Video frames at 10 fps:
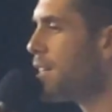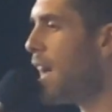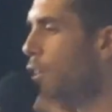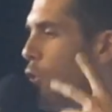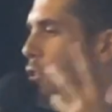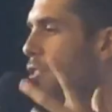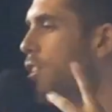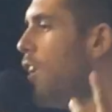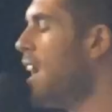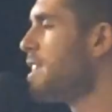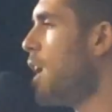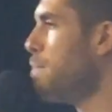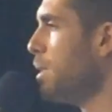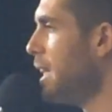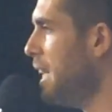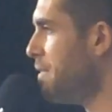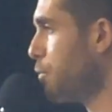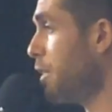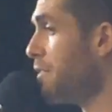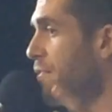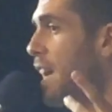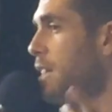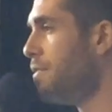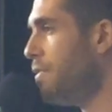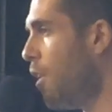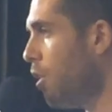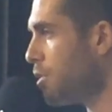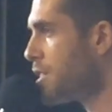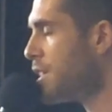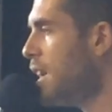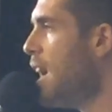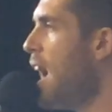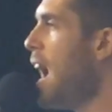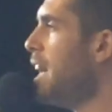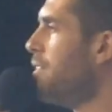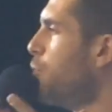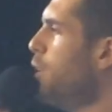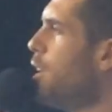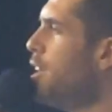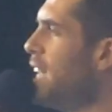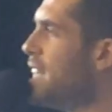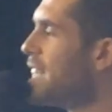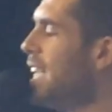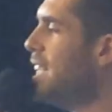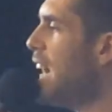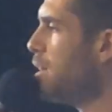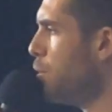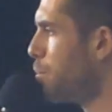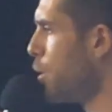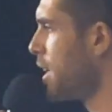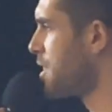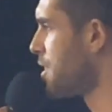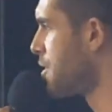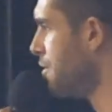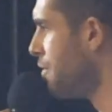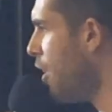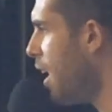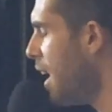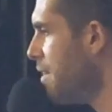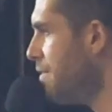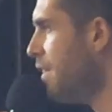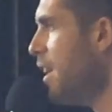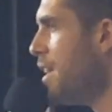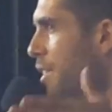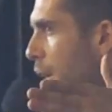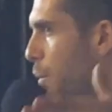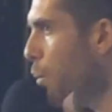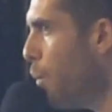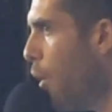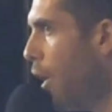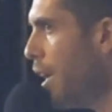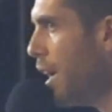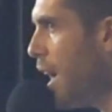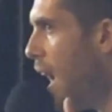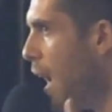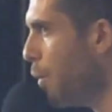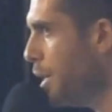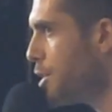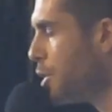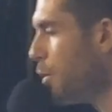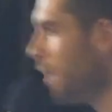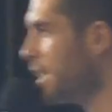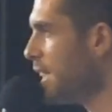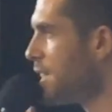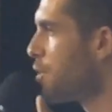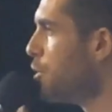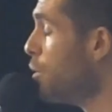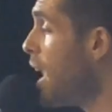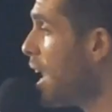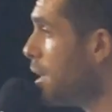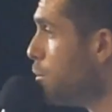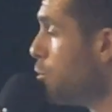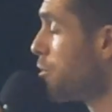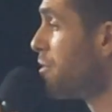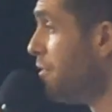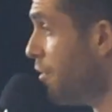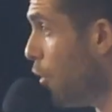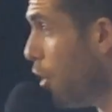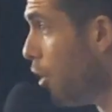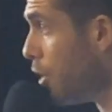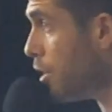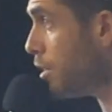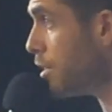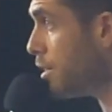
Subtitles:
that all the lies I believed were in fact false. And if we don't need to eat animal products to survive, then what are we doing this to animals for?